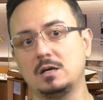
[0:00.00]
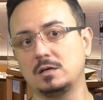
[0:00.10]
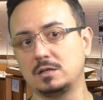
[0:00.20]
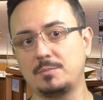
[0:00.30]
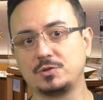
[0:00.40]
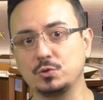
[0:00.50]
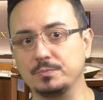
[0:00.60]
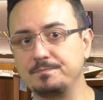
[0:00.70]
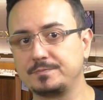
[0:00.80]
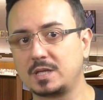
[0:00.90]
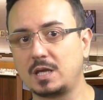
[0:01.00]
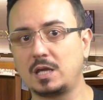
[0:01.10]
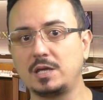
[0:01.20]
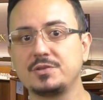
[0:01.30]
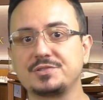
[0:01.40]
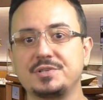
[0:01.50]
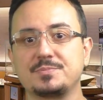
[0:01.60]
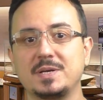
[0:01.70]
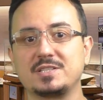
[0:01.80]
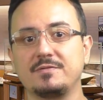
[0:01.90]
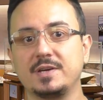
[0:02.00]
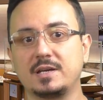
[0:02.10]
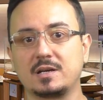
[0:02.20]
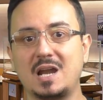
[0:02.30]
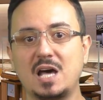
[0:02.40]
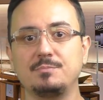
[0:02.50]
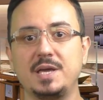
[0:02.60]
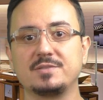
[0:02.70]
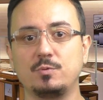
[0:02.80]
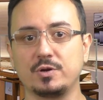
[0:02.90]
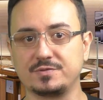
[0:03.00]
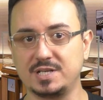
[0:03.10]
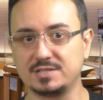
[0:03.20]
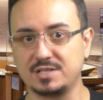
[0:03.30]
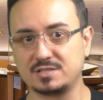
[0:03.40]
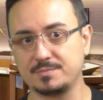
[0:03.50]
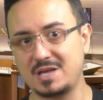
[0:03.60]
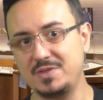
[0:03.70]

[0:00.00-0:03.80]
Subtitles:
Number 2, industry-specific cloud-based point-of-sale systems.